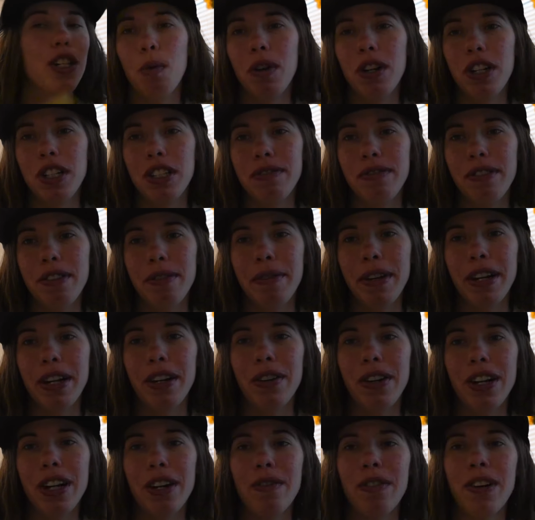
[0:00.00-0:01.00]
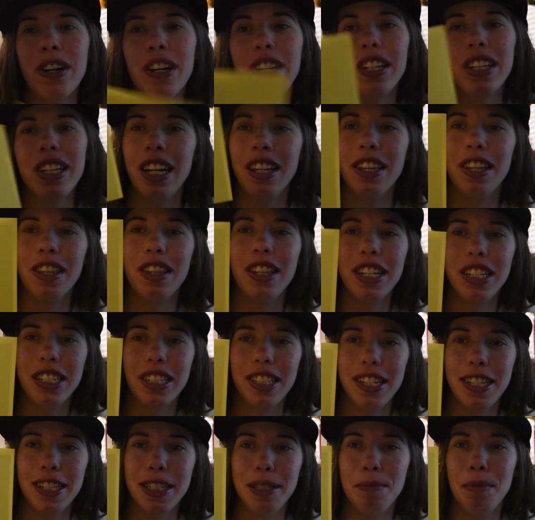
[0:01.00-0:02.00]
One is from my grandma, and then this
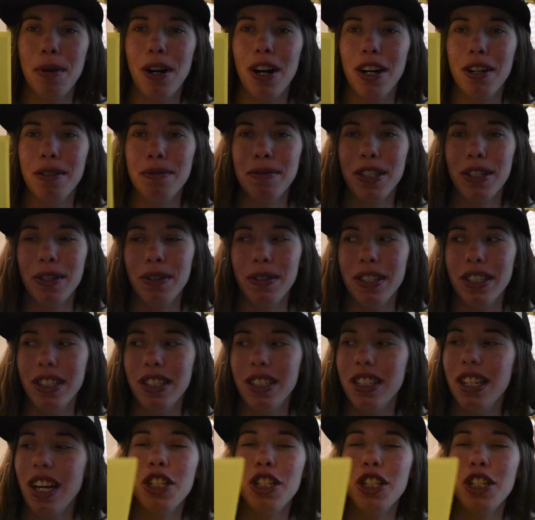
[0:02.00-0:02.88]
says mom, so it's,